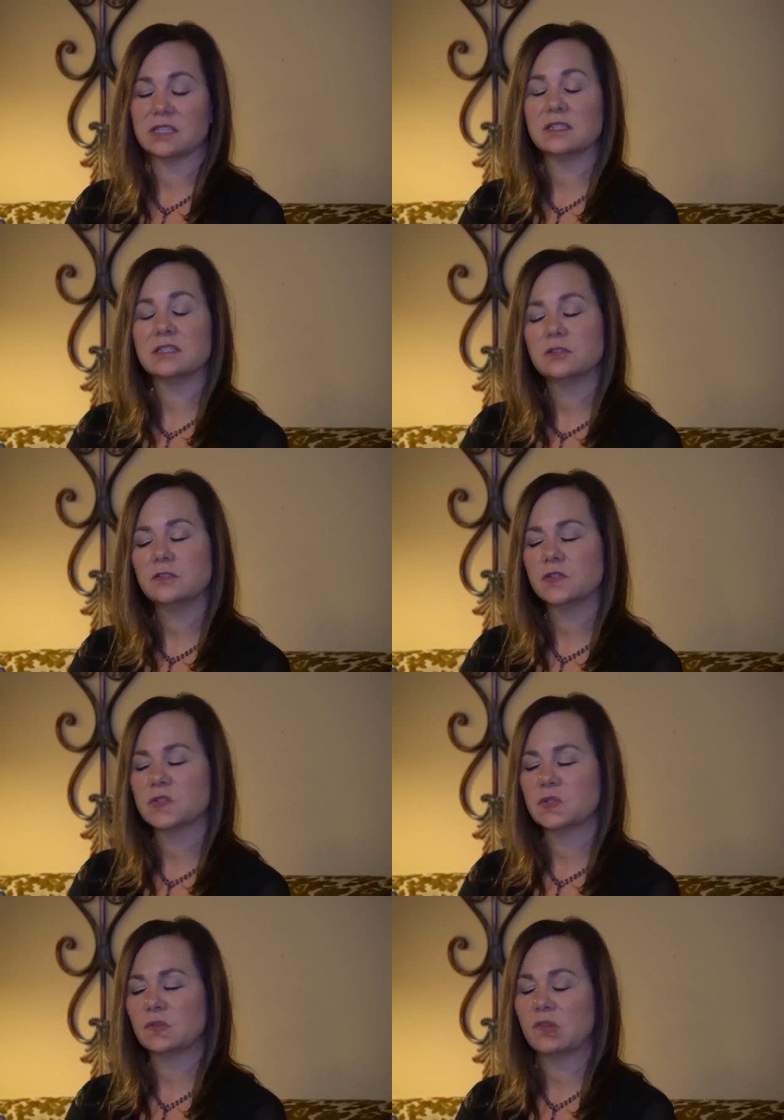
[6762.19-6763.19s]
And these
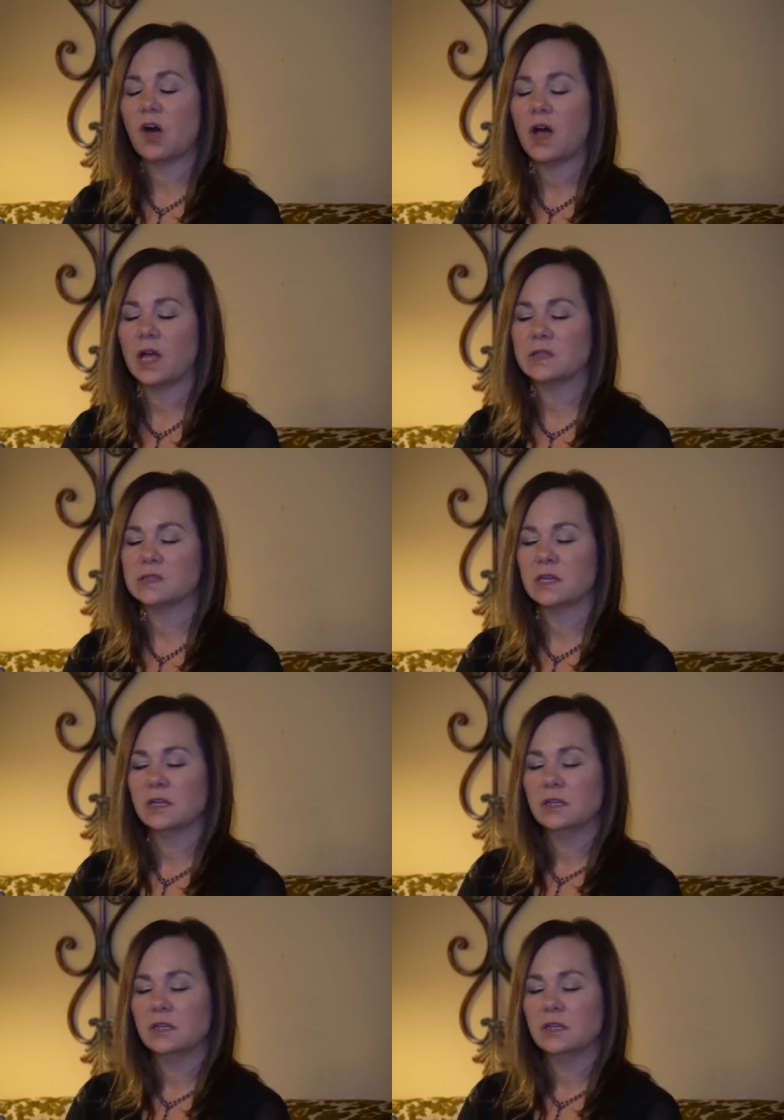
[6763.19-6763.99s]
universal laws,